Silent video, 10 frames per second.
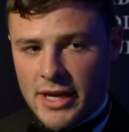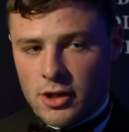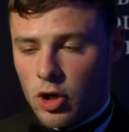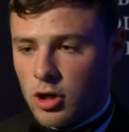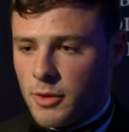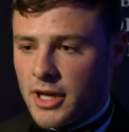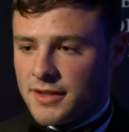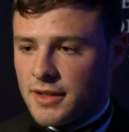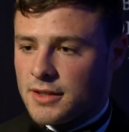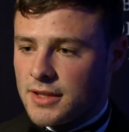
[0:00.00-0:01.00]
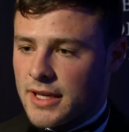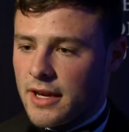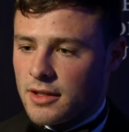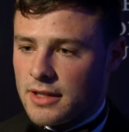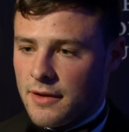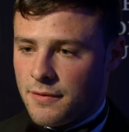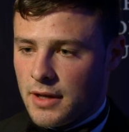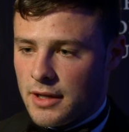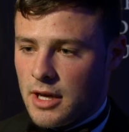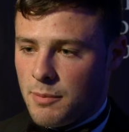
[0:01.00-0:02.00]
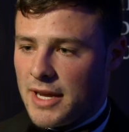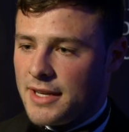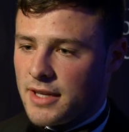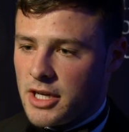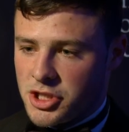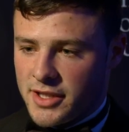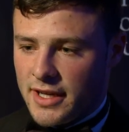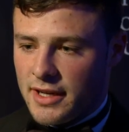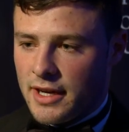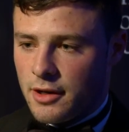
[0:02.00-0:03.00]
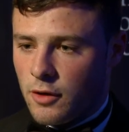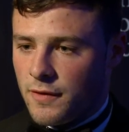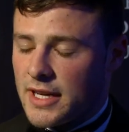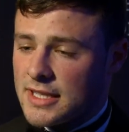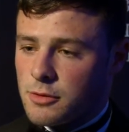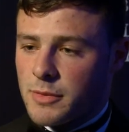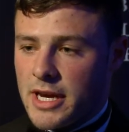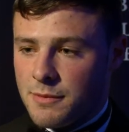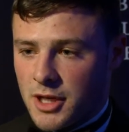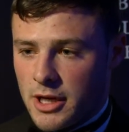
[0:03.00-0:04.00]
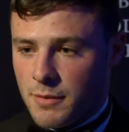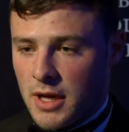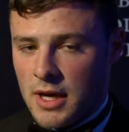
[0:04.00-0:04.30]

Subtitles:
main goal of mine to get on that plane to Argentina and hopefully get some game time.